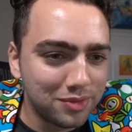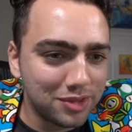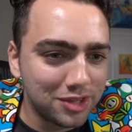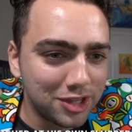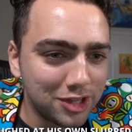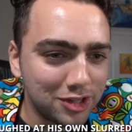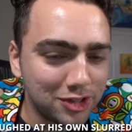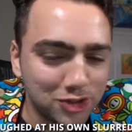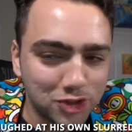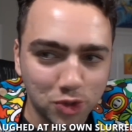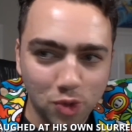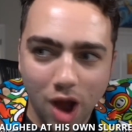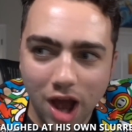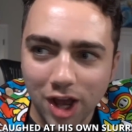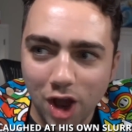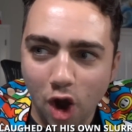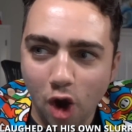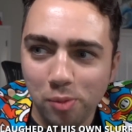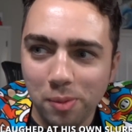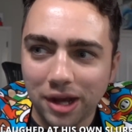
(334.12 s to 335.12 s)
I Do I
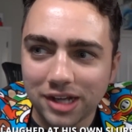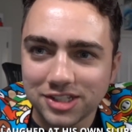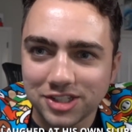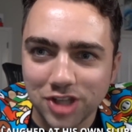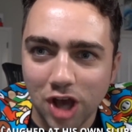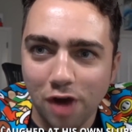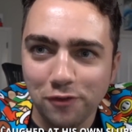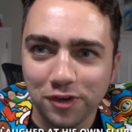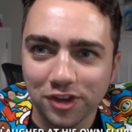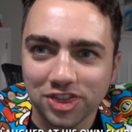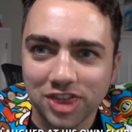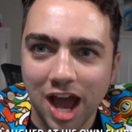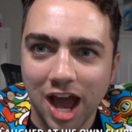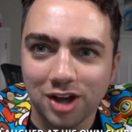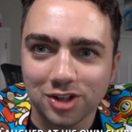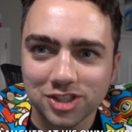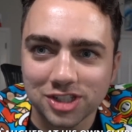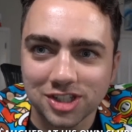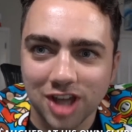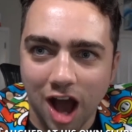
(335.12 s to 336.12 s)
owe myself a
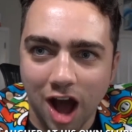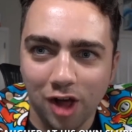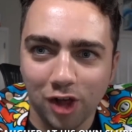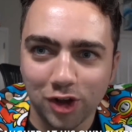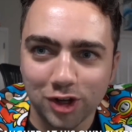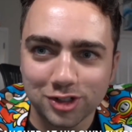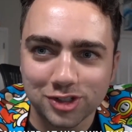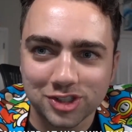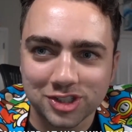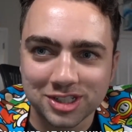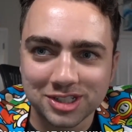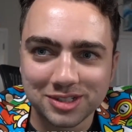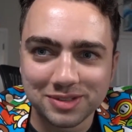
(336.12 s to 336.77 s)
thousand dollars?